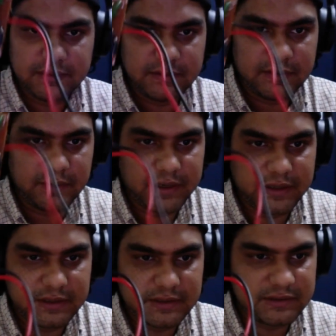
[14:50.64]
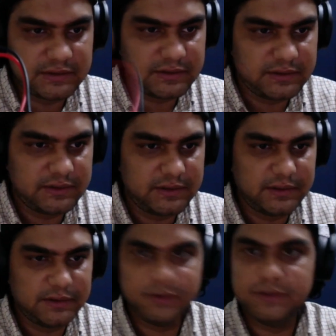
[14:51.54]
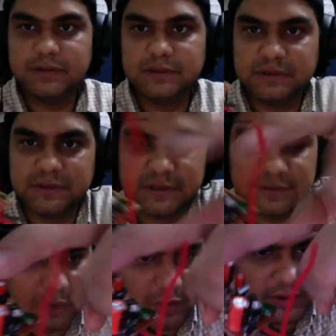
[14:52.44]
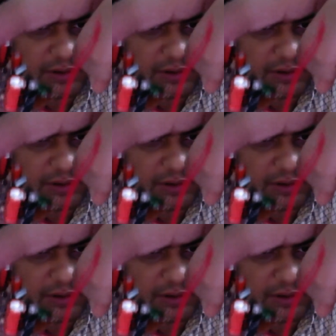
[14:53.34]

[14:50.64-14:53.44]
look at this. So this is a small